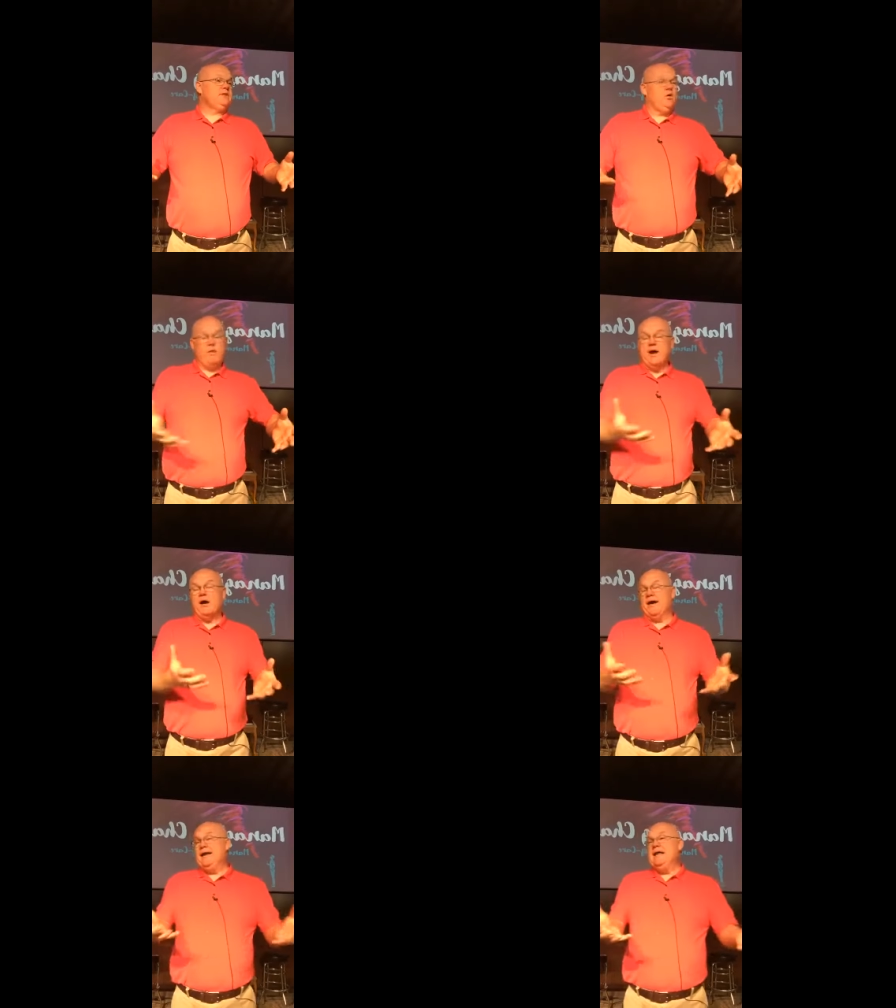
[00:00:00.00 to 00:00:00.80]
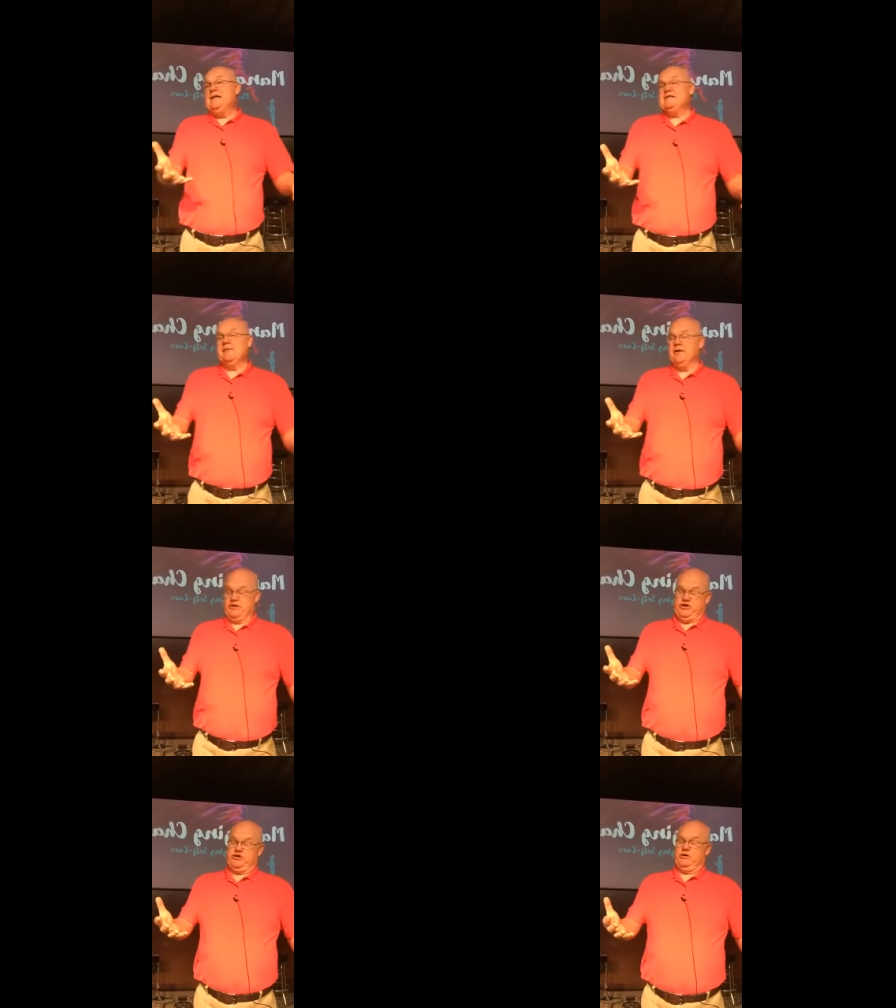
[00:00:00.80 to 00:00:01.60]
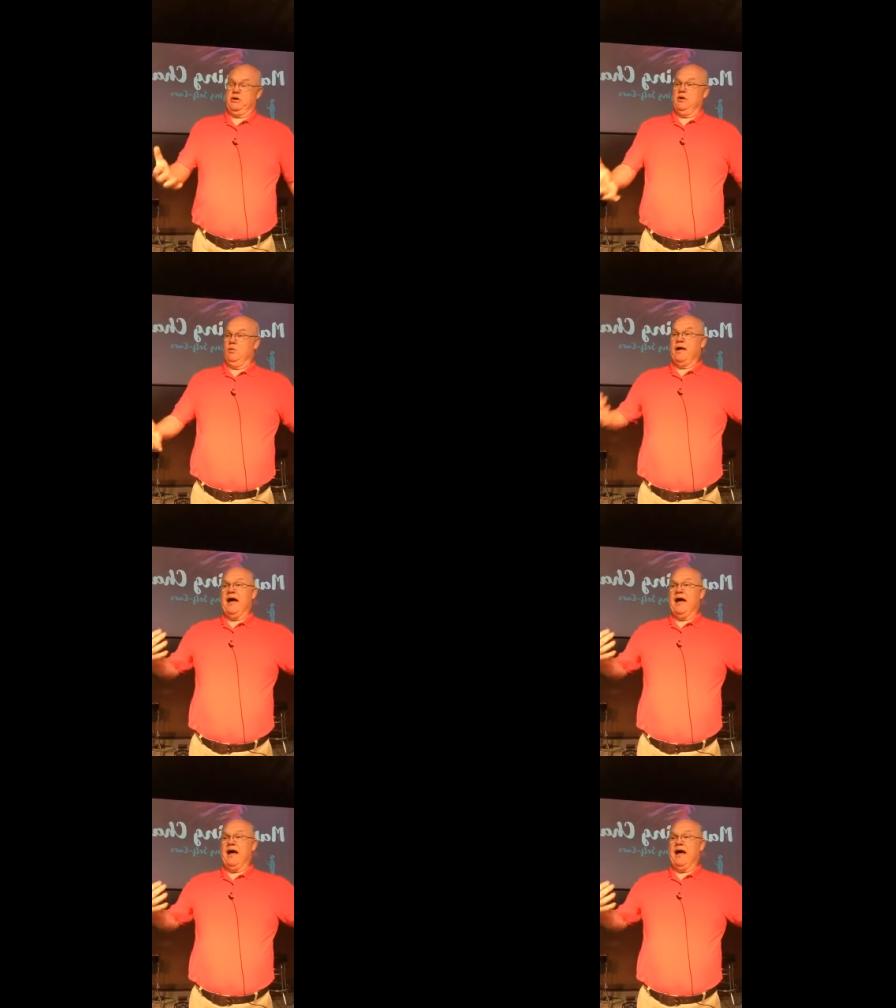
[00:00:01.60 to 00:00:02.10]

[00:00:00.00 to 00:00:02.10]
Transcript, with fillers: we are in His image, we